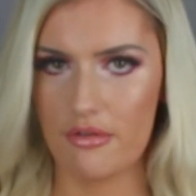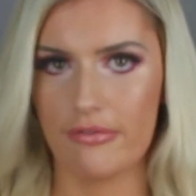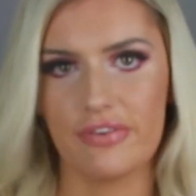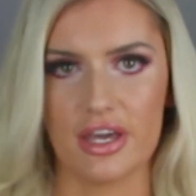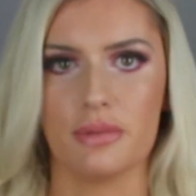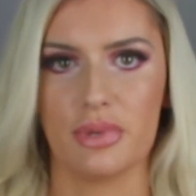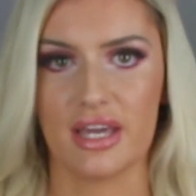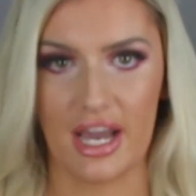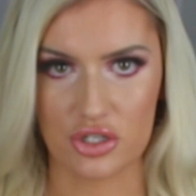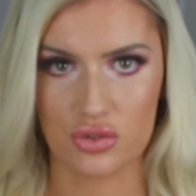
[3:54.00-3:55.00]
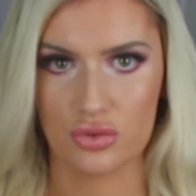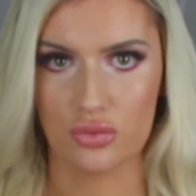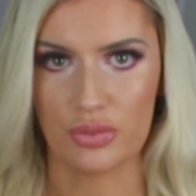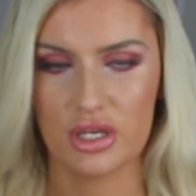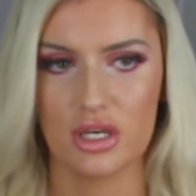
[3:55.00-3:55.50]
fitted but casual
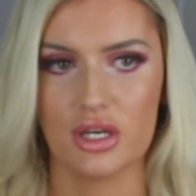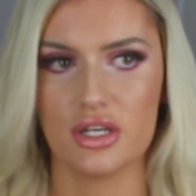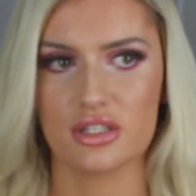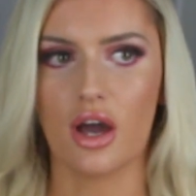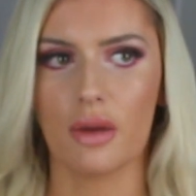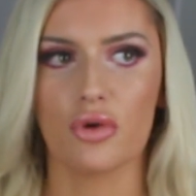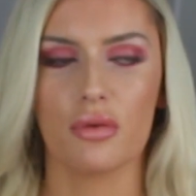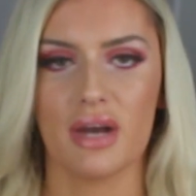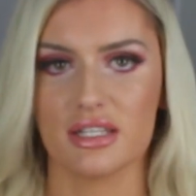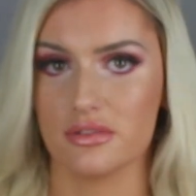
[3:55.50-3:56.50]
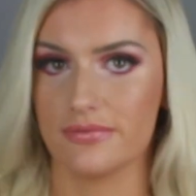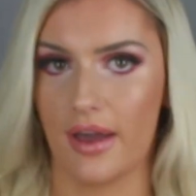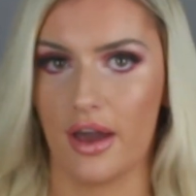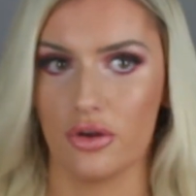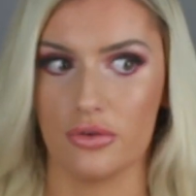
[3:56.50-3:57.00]
because I'm not a massive
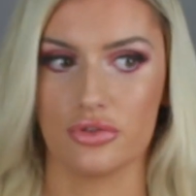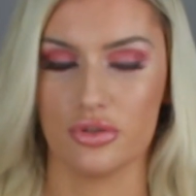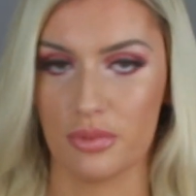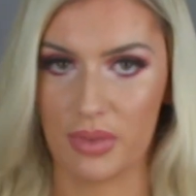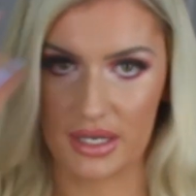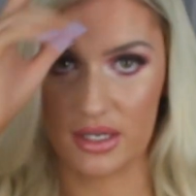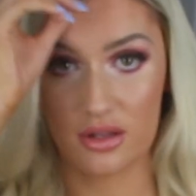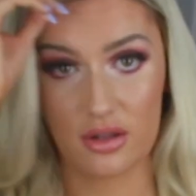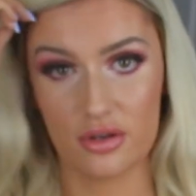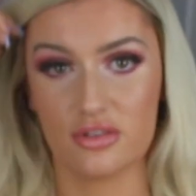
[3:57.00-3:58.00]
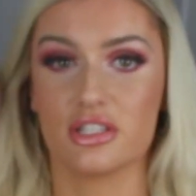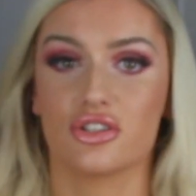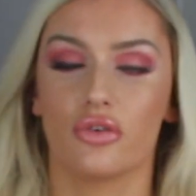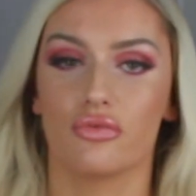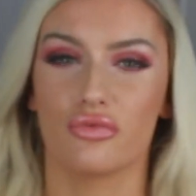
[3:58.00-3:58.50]
fan of super baggy clothes. They
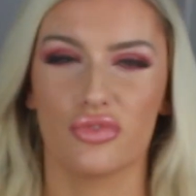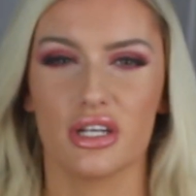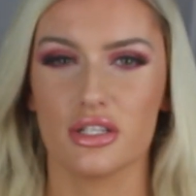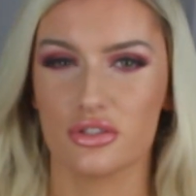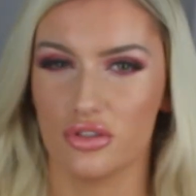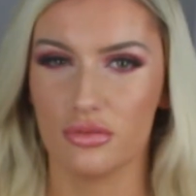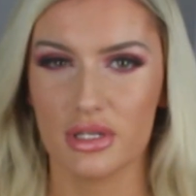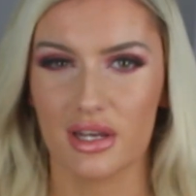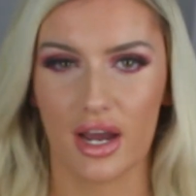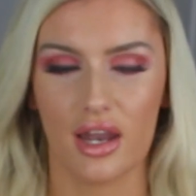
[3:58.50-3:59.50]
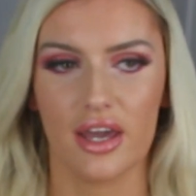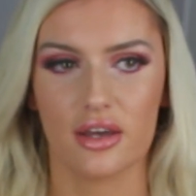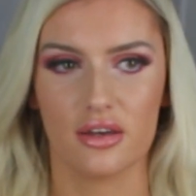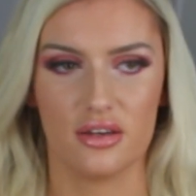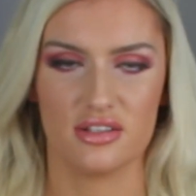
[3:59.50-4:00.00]
don't really suit me. Like I
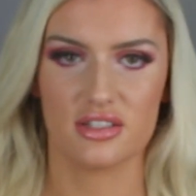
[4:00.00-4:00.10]
like a